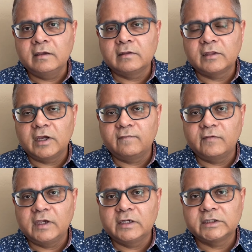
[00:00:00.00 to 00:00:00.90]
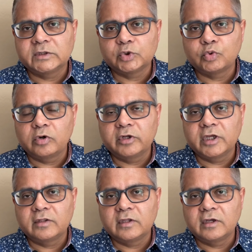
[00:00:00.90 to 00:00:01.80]
their fields and so on,
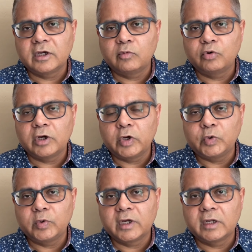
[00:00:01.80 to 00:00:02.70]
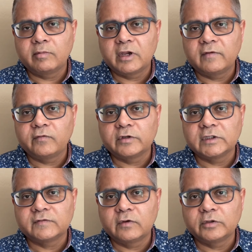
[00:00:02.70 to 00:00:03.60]
and think about how you can apply for
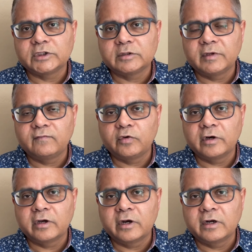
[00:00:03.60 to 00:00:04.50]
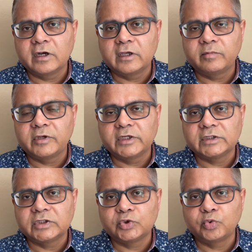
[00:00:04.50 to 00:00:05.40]
this fellowship if you are currently a
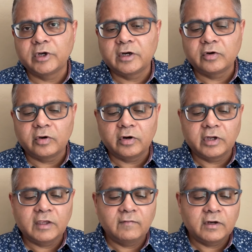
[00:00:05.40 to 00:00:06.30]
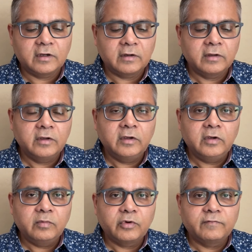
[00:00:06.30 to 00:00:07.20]
PhD student or even a
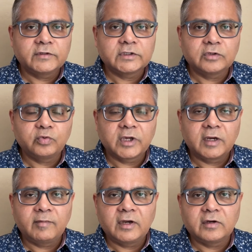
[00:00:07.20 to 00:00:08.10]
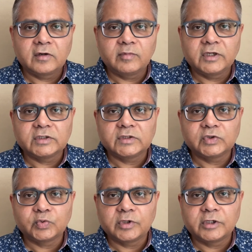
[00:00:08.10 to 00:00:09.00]
professor who can mentor PhD
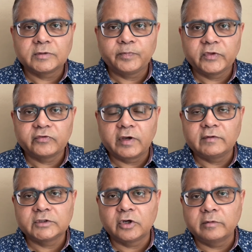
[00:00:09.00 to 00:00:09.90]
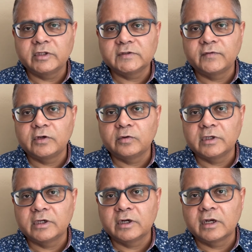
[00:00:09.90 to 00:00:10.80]
student. So I will stop this video
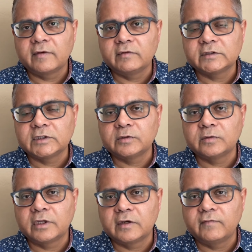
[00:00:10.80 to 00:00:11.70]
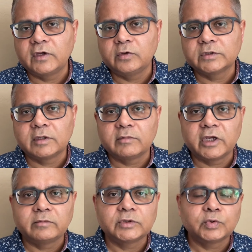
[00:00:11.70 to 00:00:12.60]
here, and I will see you in a video
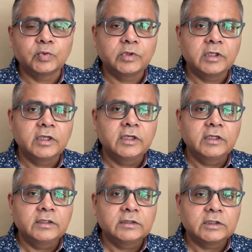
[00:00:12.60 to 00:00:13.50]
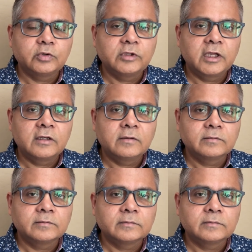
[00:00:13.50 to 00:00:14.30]
sometime soon. See you then.